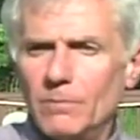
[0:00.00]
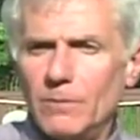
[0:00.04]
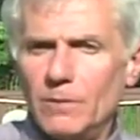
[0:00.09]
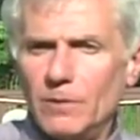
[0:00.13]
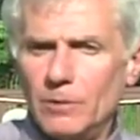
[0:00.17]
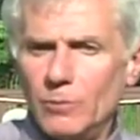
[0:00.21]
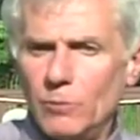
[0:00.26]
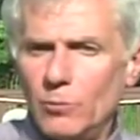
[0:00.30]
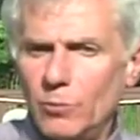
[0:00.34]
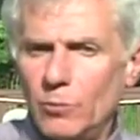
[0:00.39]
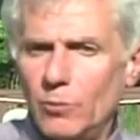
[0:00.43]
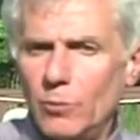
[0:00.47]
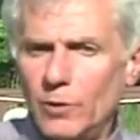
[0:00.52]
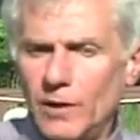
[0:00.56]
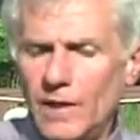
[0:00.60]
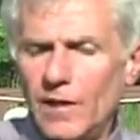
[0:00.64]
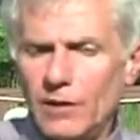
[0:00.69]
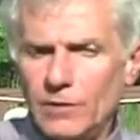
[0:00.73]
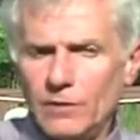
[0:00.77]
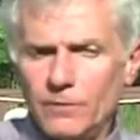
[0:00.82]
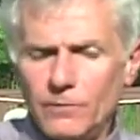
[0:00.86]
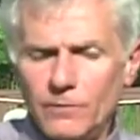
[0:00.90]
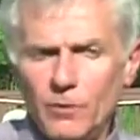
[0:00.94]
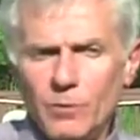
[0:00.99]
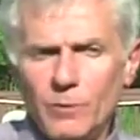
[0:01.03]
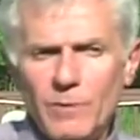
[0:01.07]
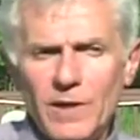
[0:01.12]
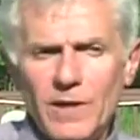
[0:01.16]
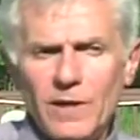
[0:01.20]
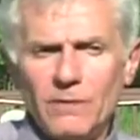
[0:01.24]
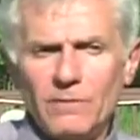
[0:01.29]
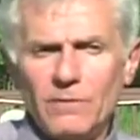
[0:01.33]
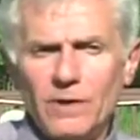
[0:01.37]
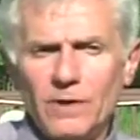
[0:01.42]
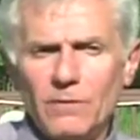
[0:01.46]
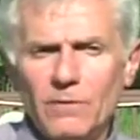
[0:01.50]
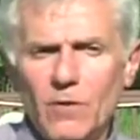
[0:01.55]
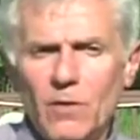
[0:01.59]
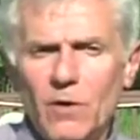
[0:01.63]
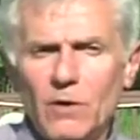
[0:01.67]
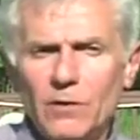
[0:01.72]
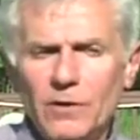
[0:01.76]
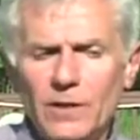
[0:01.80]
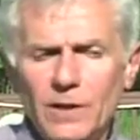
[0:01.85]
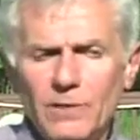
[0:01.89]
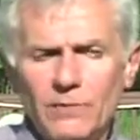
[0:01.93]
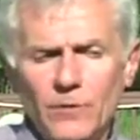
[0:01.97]
without the full benefit of
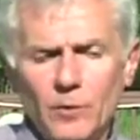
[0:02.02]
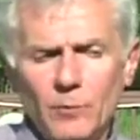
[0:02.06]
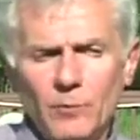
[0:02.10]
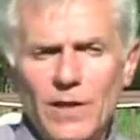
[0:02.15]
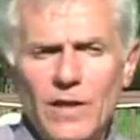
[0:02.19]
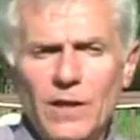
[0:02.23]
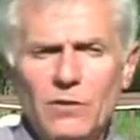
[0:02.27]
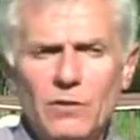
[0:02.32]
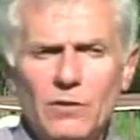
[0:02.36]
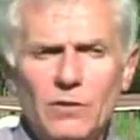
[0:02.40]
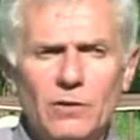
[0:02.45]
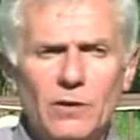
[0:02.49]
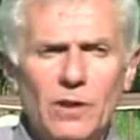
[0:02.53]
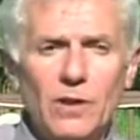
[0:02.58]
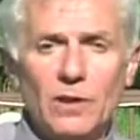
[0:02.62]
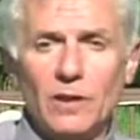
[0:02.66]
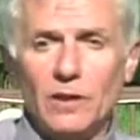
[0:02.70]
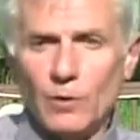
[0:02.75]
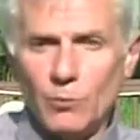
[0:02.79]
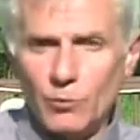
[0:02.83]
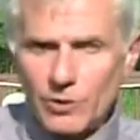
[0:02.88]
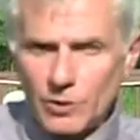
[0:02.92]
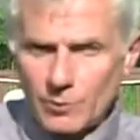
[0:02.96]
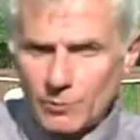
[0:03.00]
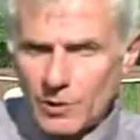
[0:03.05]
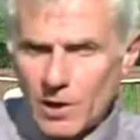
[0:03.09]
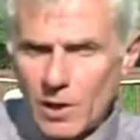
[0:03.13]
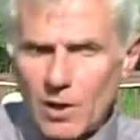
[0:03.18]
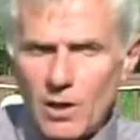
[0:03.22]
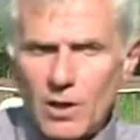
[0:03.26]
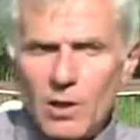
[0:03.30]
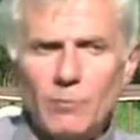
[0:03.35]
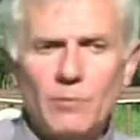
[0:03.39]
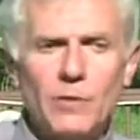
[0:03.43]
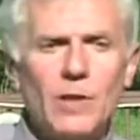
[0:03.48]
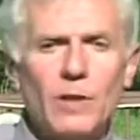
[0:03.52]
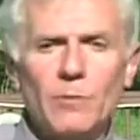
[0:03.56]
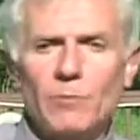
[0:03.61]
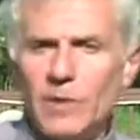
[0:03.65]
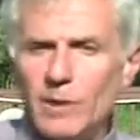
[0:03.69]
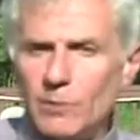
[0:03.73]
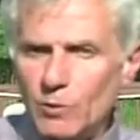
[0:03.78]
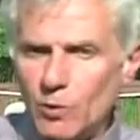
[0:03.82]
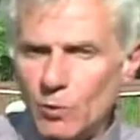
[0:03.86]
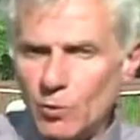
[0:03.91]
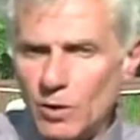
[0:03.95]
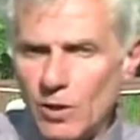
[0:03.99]
all the information. There was a bomb.
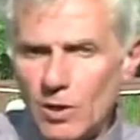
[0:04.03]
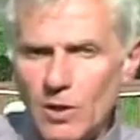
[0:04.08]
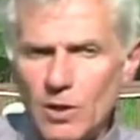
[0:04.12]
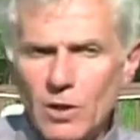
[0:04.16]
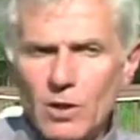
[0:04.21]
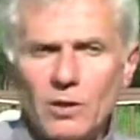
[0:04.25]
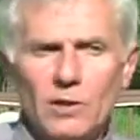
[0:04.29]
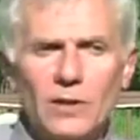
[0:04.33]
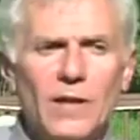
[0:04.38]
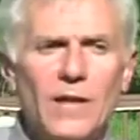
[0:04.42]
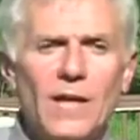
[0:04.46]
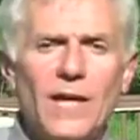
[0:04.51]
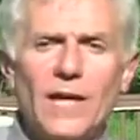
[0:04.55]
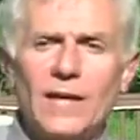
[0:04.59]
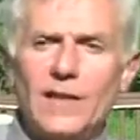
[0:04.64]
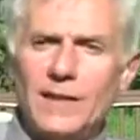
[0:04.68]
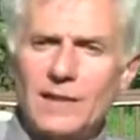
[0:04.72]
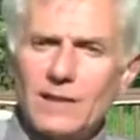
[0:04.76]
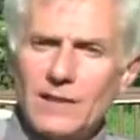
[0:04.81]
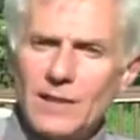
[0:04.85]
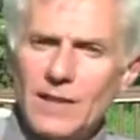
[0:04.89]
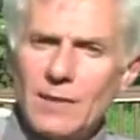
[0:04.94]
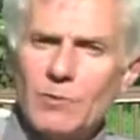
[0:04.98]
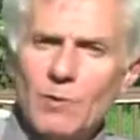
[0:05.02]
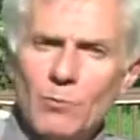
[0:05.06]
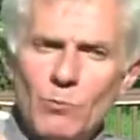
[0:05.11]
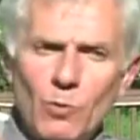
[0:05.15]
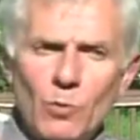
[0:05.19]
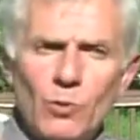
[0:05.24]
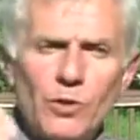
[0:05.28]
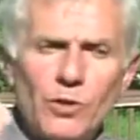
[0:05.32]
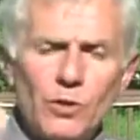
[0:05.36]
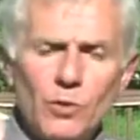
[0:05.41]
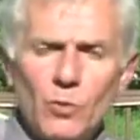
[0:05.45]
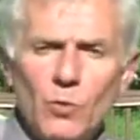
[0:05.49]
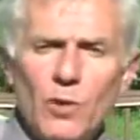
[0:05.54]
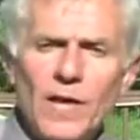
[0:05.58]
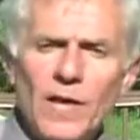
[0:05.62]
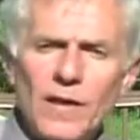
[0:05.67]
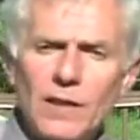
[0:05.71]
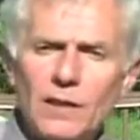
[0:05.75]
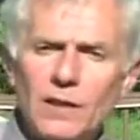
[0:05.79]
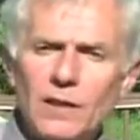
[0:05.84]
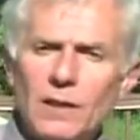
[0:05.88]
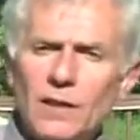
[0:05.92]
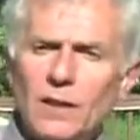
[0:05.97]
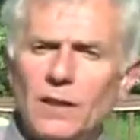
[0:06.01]
People were hurt, and it seemed the more you
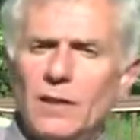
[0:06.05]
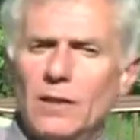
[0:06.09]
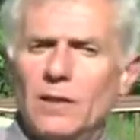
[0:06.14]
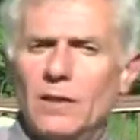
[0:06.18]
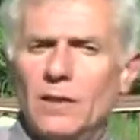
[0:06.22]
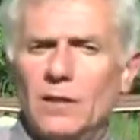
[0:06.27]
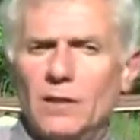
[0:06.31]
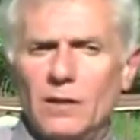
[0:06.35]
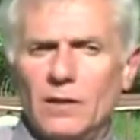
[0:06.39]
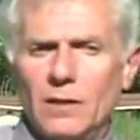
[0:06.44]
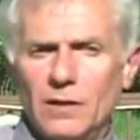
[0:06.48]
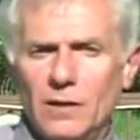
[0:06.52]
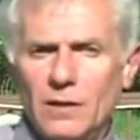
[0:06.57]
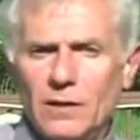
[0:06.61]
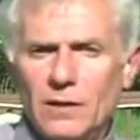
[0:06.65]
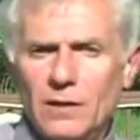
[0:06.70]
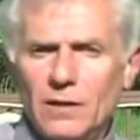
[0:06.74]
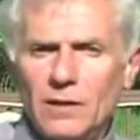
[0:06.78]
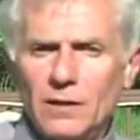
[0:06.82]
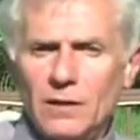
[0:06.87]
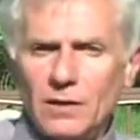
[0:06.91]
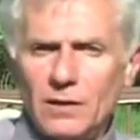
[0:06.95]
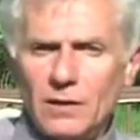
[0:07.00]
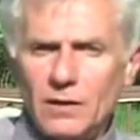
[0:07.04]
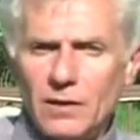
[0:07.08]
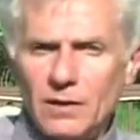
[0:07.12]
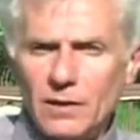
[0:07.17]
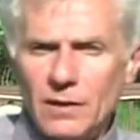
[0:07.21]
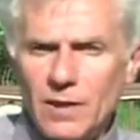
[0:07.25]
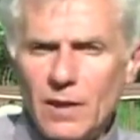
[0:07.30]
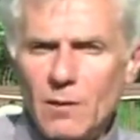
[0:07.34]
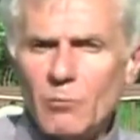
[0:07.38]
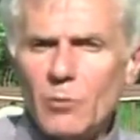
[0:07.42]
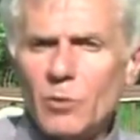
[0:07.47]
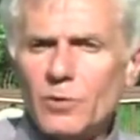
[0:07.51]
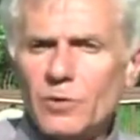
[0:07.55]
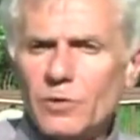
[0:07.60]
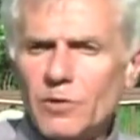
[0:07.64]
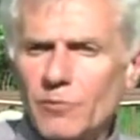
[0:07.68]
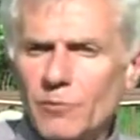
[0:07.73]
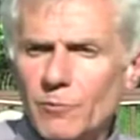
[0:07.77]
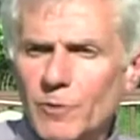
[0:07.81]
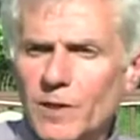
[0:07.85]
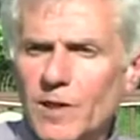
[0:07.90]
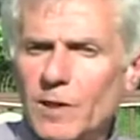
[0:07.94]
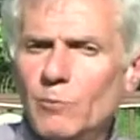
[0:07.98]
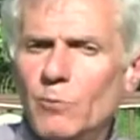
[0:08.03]
went, the numbers of
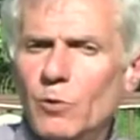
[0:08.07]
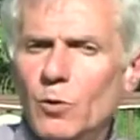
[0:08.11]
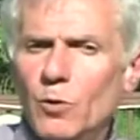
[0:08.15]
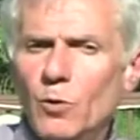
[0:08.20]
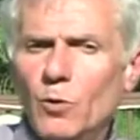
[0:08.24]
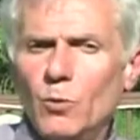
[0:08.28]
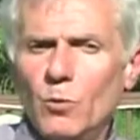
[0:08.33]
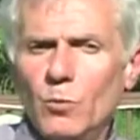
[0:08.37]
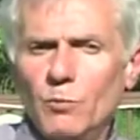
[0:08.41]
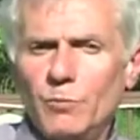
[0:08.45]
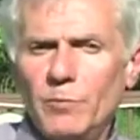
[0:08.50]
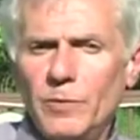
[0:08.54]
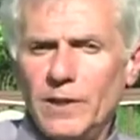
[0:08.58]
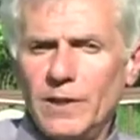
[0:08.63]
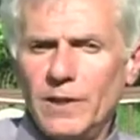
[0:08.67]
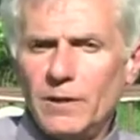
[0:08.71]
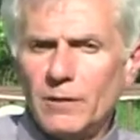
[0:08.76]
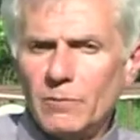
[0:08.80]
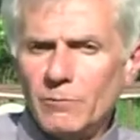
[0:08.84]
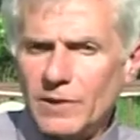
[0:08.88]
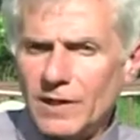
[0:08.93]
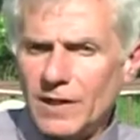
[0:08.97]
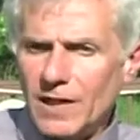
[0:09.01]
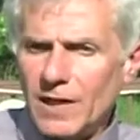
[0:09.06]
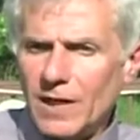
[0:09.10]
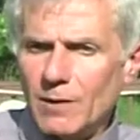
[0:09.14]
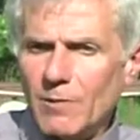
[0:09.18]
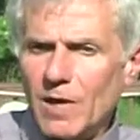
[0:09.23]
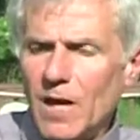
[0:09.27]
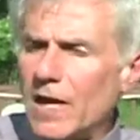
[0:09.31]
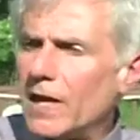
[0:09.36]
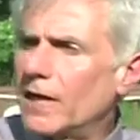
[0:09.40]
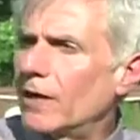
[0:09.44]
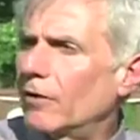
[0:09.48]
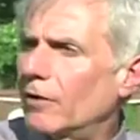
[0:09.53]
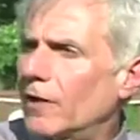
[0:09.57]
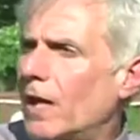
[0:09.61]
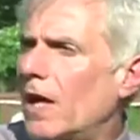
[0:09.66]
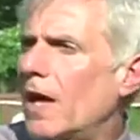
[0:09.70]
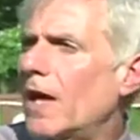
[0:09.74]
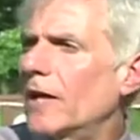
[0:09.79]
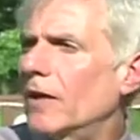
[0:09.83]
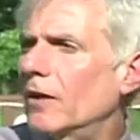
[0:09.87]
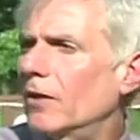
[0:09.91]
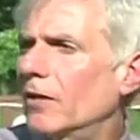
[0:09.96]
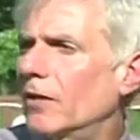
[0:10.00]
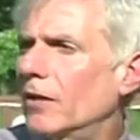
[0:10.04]
people became higher and
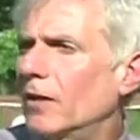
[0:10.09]
higher.